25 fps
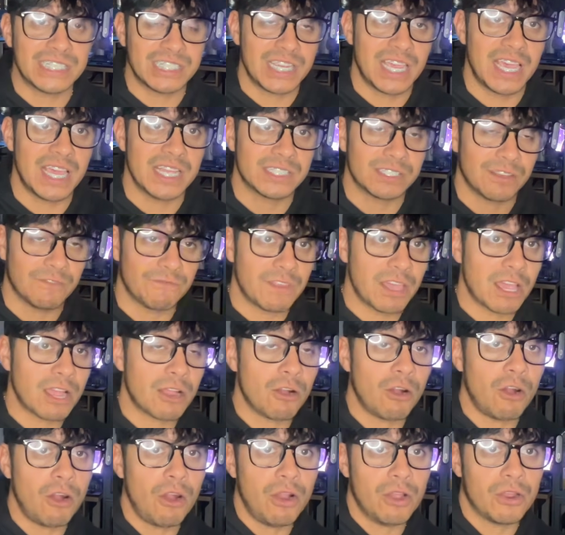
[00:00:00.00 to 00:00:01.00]
chance of that
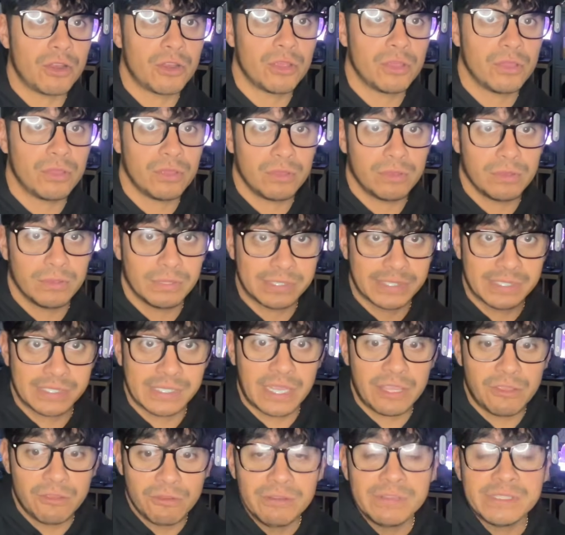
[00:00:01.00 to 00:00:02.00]
card, say
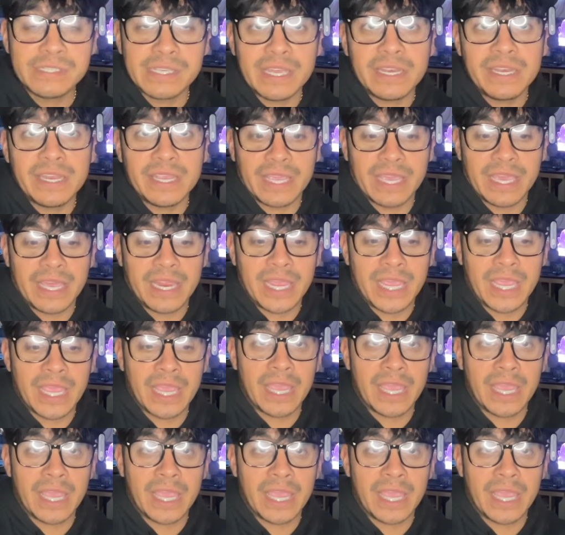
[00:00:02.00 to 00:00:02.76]
you sending it and